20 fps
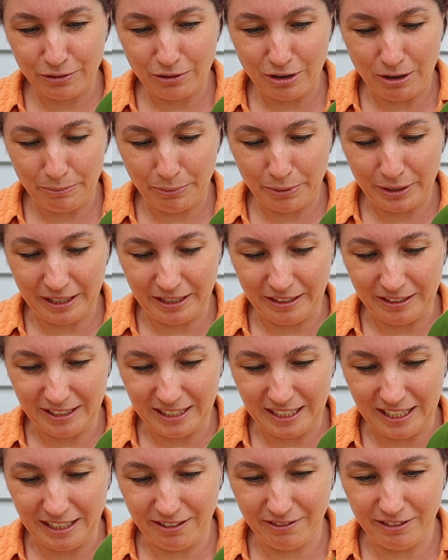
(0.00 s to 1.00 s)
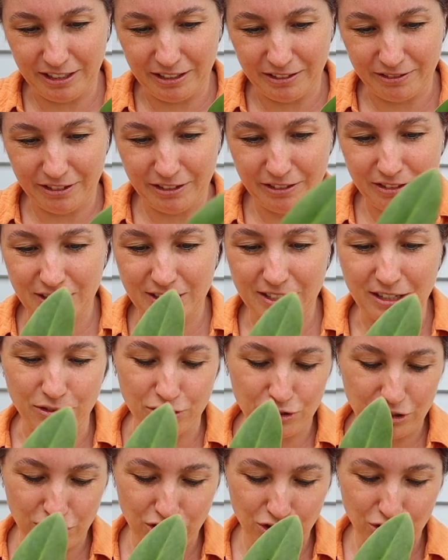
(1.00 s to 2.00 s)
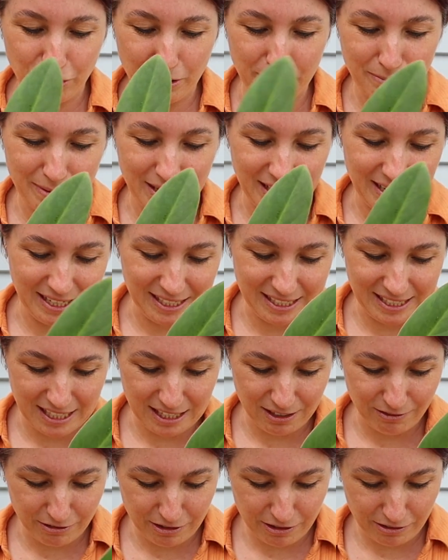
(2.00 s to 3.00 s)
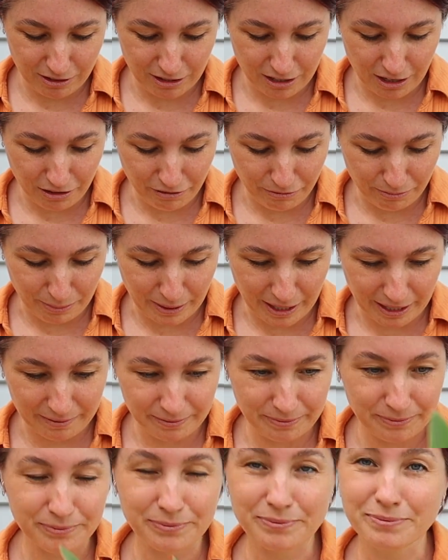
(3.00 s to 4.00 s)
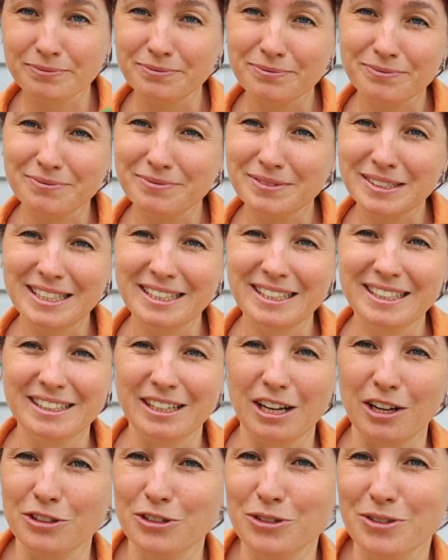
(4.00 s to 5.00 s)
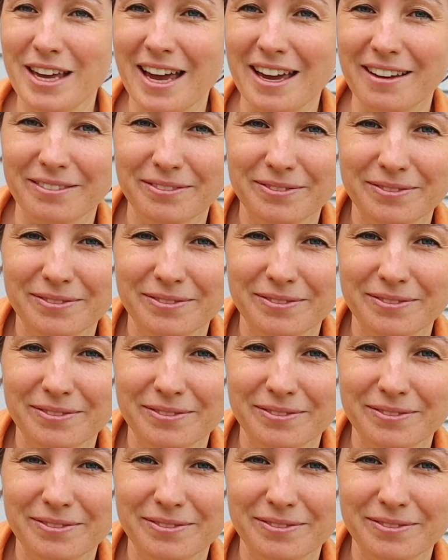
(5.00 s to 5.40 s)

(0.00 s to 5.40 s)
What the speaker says: got pretty good aerial roots. I'll just trim any dead roots off, but I'll do that.